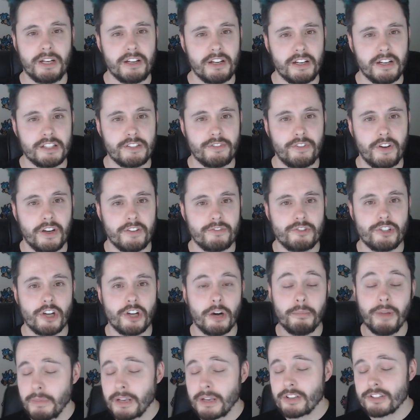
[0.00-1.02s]
in a 9-to-5
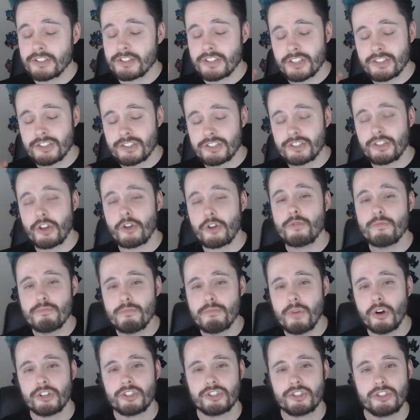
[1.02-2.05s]
job, because there's so
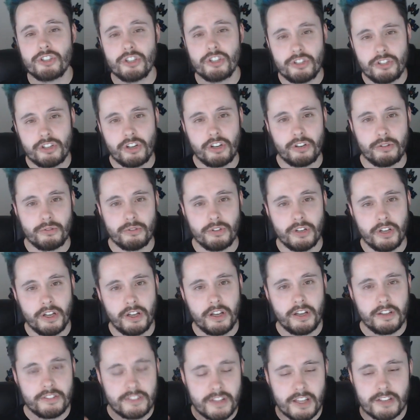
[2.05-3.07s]
much to do.
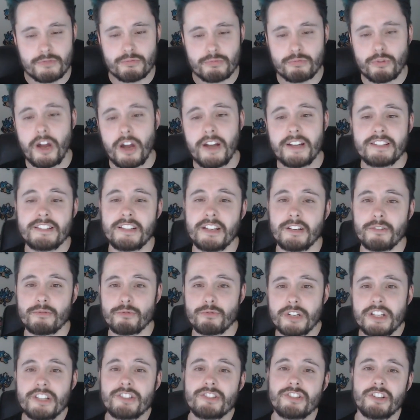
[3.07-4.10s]
There's writing,
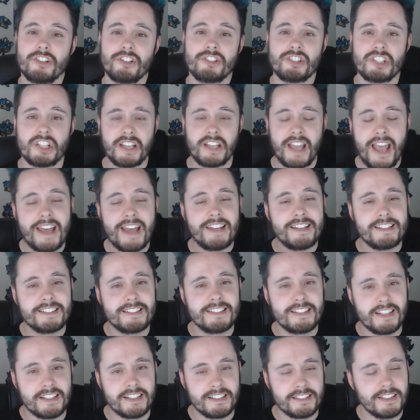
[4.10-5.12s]
researching,
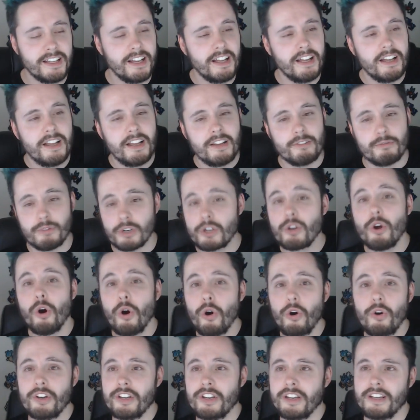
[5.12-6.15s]
editing,
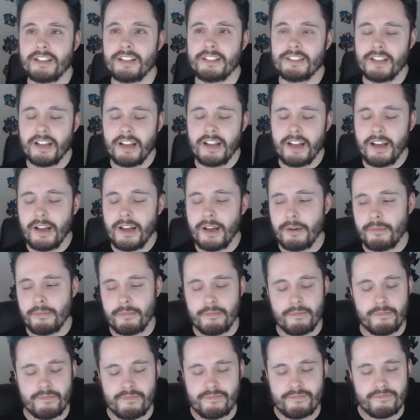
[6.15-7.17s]
recording,
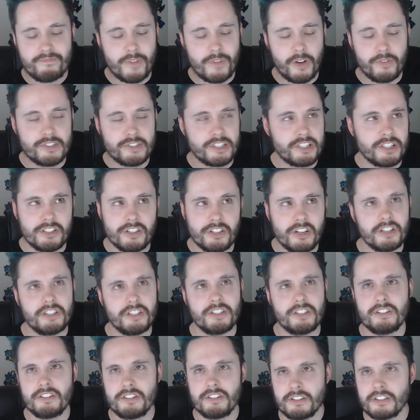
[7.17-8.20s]
obviously not
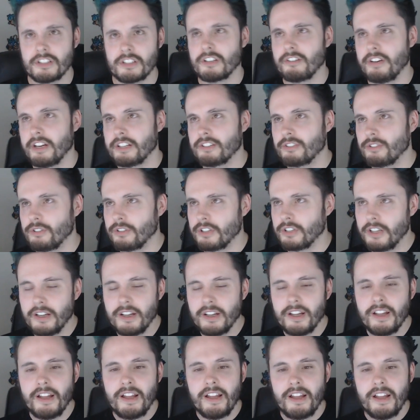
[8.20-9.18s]
in the correct order.